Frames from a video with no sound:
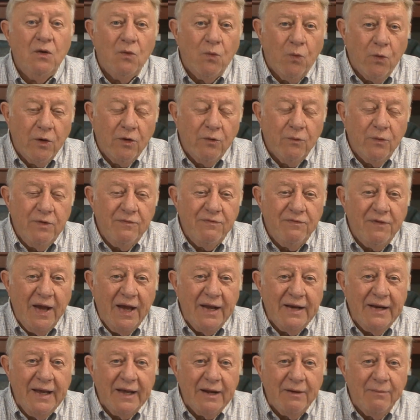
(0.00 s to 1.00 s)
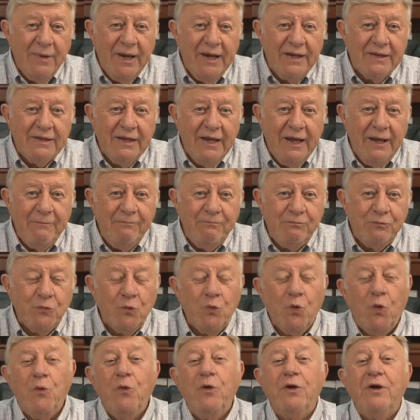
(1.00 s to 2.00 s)
Where do we find out about that?
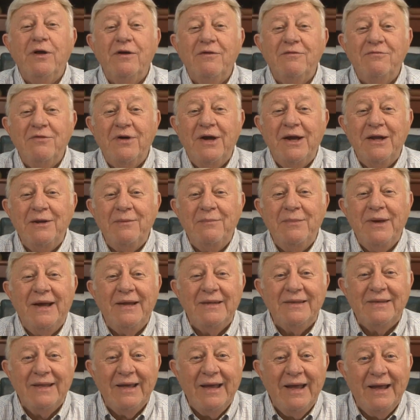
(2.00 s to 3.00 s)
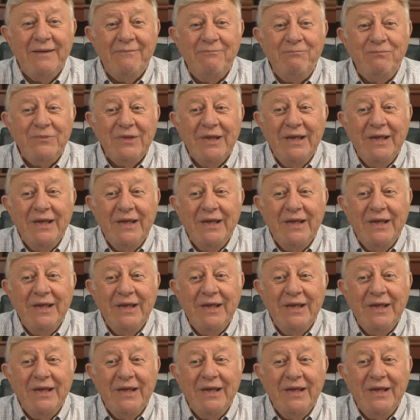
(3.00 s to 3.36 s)
Well, we're going to find about that